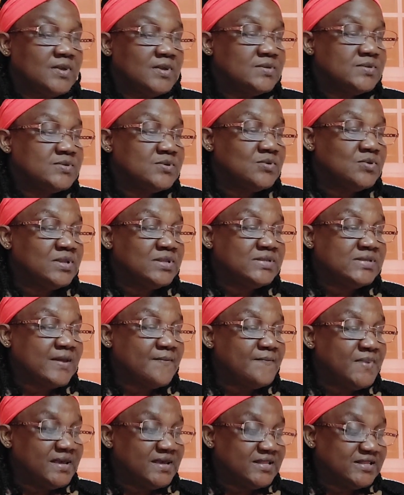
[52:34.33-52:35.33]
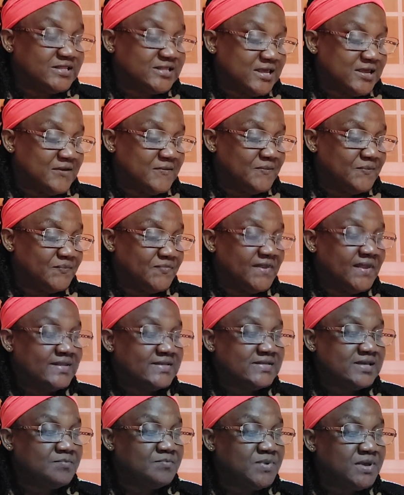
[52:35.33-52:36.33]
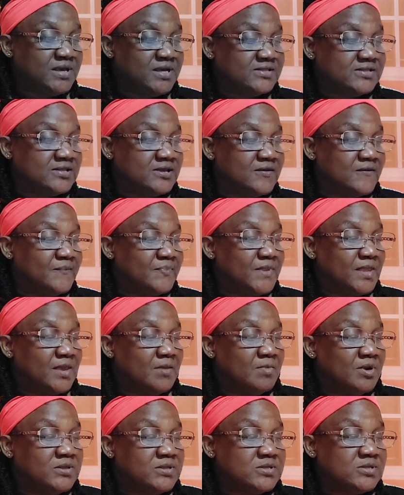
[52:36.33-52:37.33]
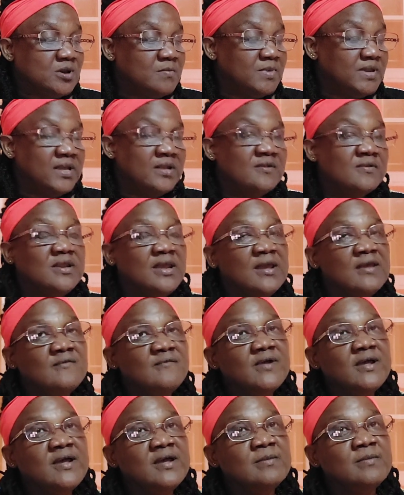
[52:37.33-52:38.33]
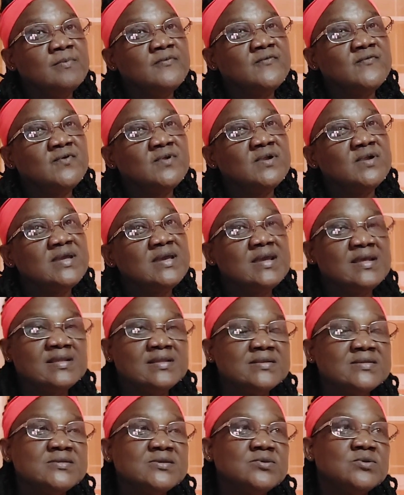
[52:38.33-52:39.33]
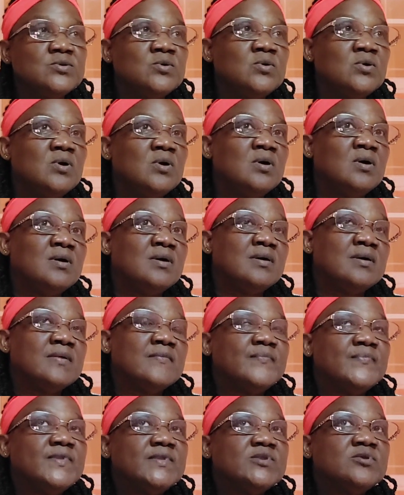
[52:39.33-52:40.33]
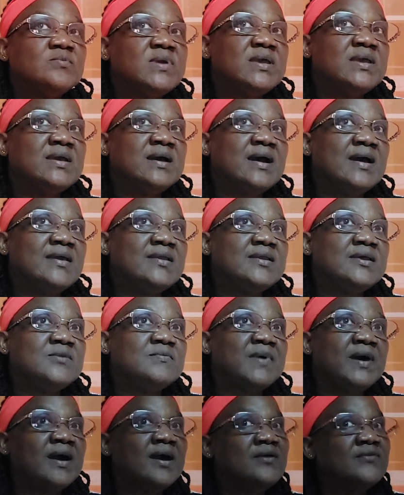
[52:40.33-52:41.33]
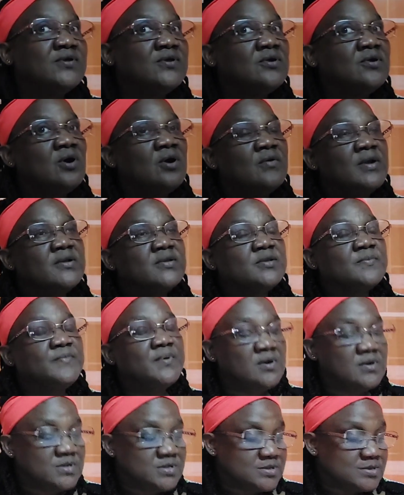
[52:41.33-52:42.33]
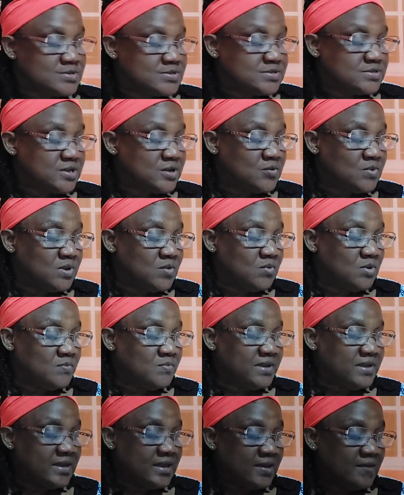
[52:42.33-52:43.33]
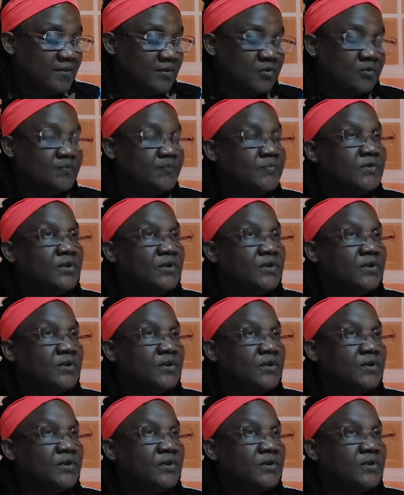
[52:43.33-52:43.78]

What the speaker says: So it's a big thing. It's a big thing. But some helpful hints, or to be guided by the correct persons, then we will be able